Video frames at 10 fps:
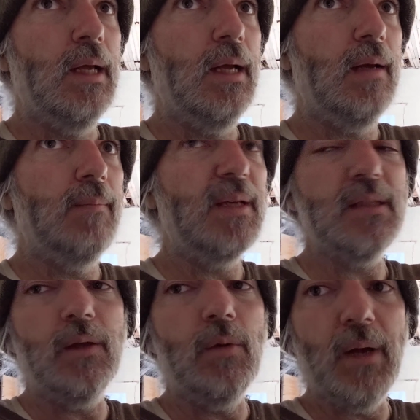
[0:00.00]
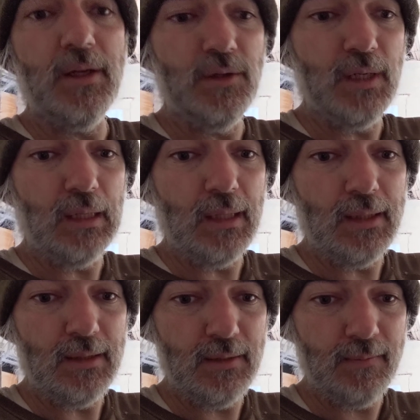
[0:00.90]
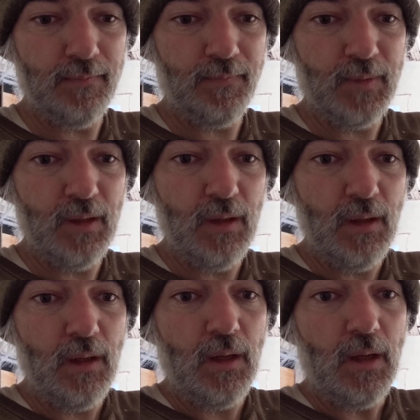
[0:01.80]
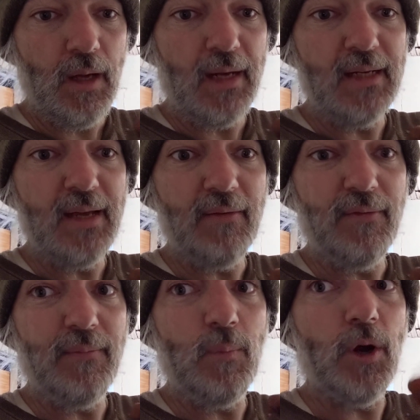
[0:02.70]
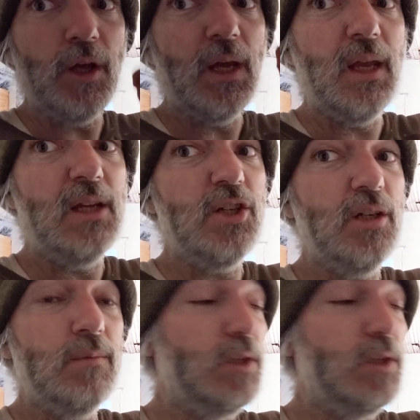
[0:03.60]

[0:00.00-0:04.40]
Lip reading: basically all my utilities. I need to have a working kitchen,